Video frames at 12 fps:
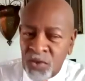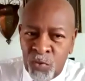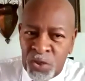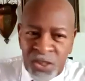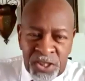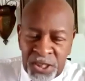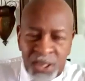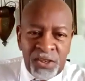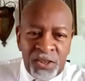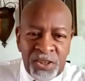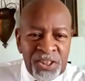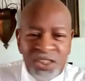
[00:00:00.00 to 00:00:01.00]
still
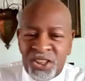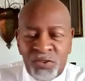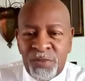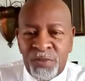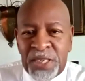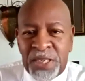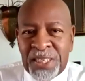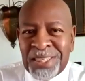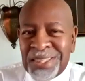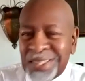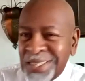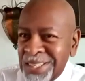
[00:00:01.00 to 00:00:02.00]
are a discriminated
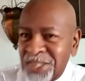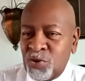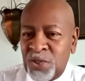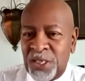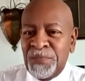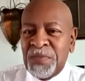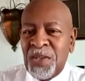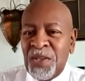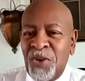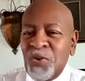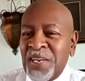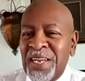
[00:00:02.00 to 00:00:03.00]
country.
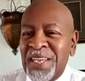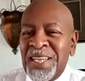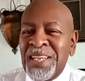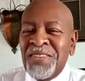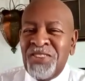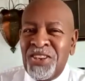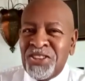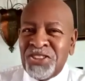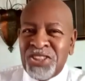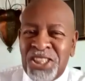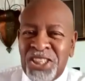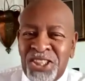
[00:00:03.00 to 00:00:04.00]
Okay, there's
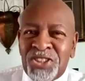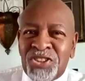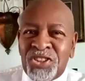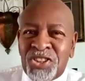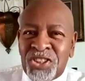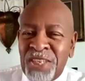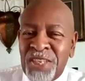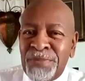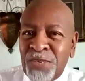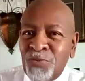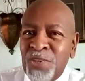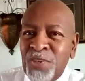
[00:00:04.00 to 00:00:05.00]
still
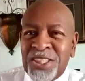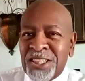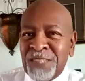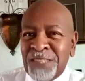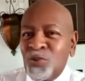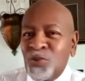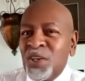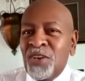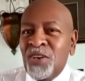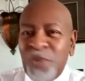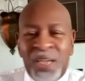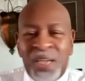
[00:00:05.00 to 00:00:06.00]
systemic racism going
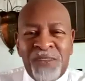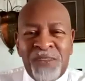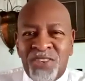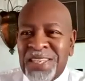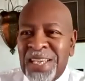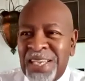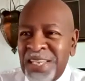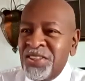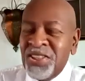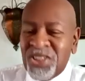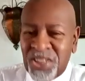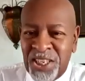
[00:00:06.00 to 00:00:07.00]
on every day in
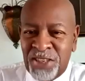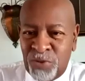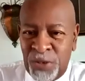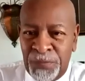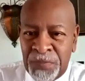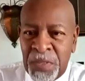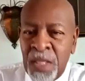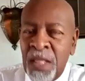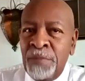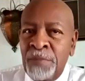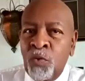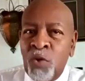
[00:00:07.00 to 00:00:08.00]
this country,
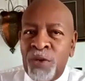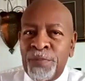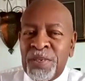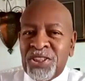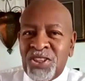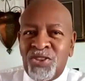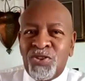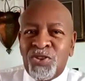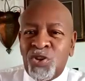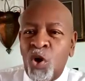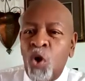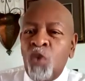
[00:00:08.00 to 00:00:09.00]
but we must learn
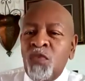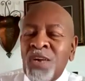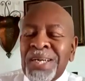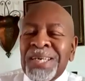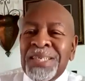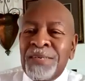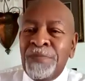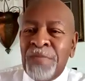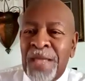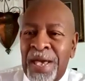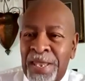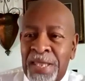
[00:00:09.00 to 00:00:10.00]
to overcome
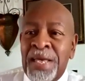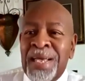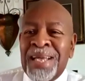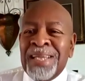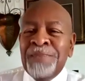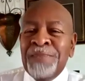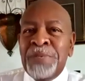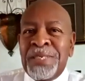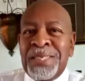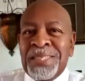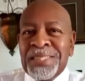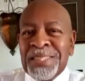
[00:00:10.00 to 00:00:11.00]
that and
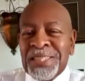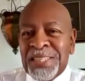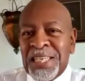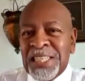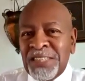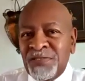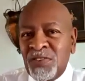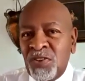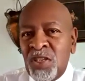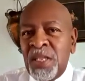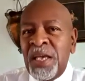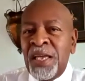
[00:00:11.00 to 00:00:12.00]
be successful
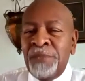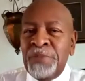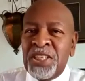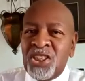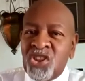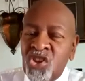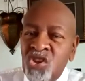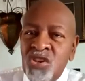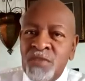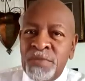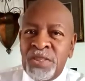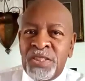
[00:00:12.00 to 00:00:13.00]
and be
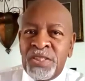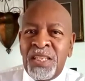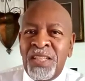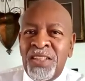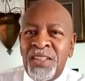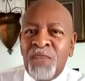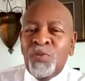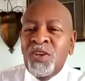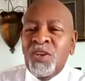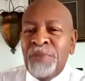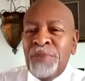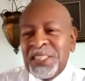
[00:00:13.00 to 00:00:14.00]
determined that we're going to
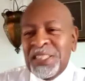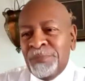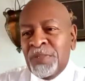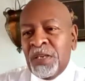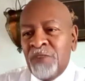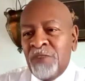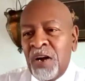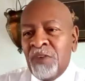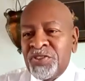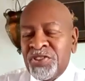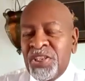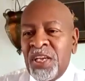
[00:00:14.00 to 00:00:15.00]
make something of
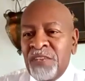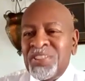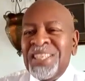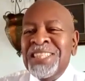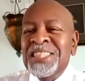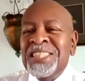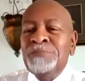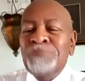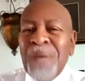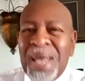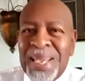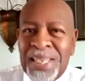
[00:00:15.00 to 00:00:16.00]
ourselves in
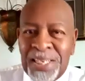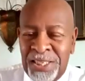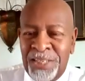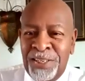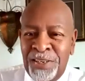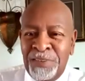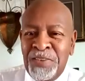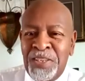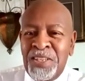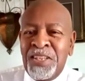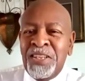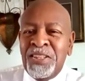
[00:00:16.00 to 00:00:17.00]
spite of
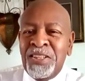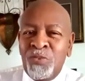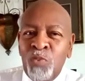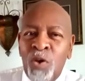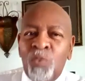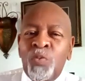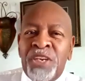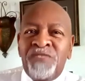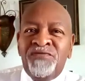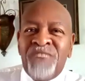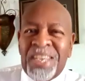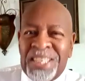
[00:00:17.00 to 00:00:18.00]
what we
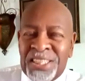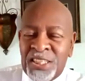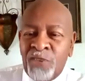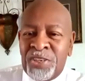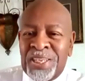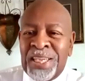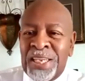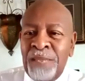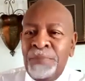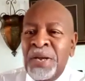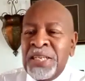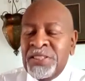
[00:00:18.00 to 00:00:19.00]
face on a daily
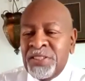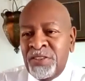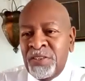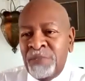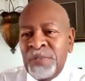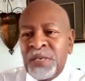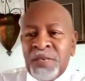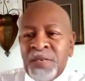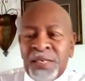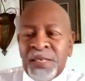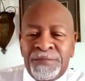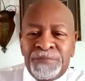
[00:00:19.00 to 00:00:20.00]
basis here in America.
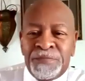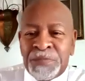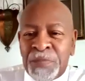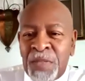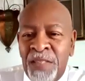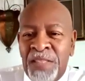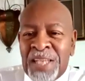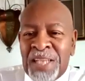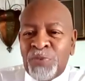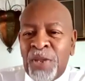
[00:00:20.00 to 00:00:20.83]
And that's what